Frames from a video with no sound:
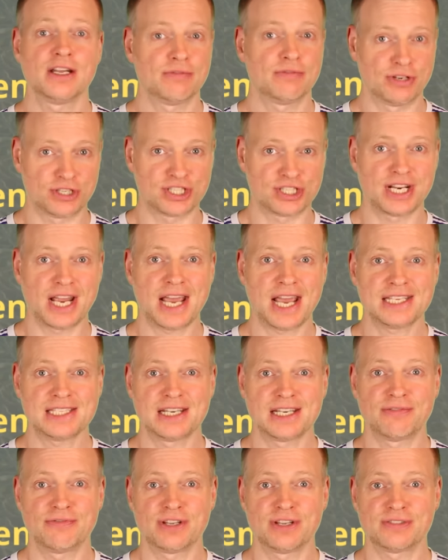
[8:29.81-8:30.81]
which
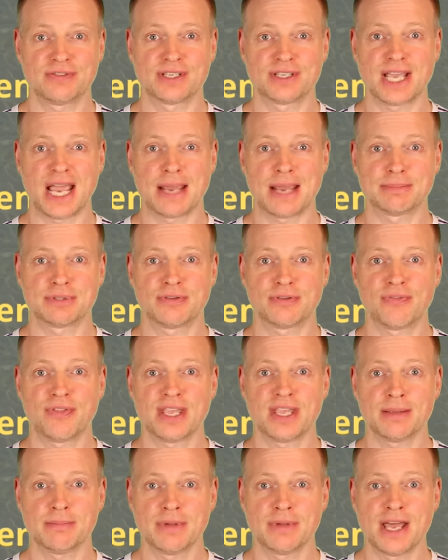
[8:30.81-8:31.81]
nicely fits the game's
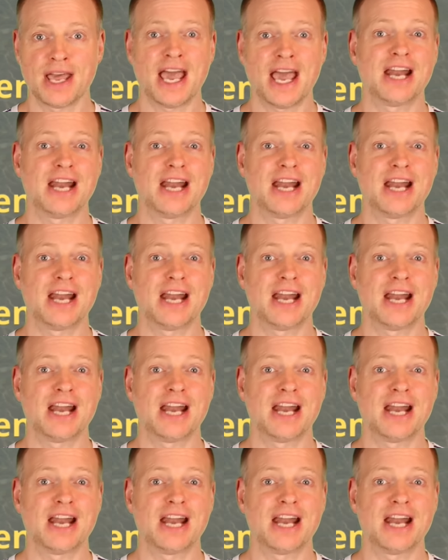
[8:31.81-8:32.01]
theme,